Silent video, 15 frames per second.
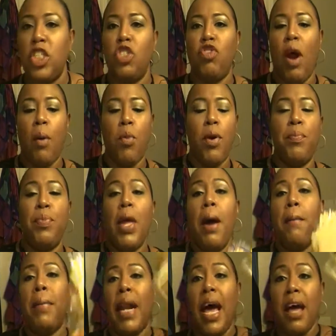I just dropped one.
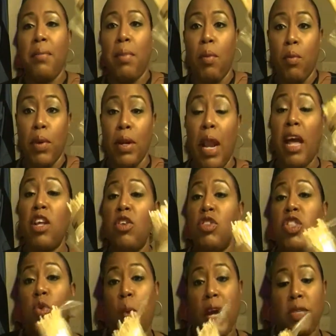But when I
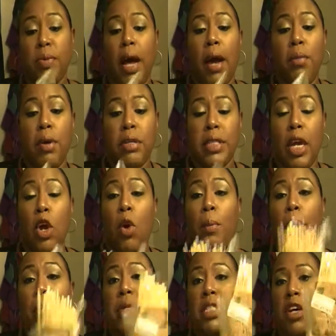used to wax my eyebrows at
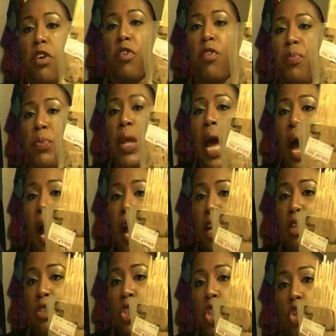home by myself, I
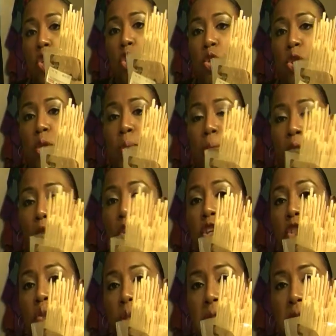used to use my
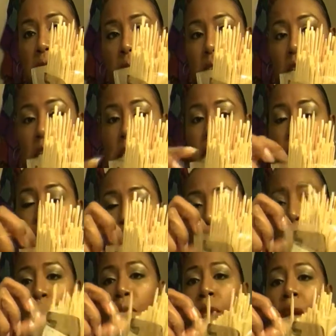orange wood sticks.
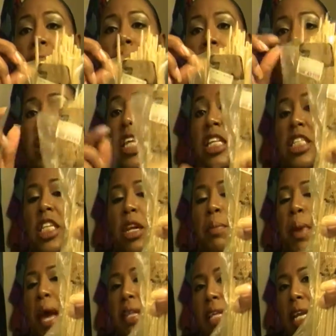It's in a
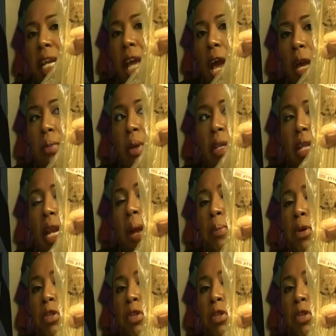bag that it came in, that I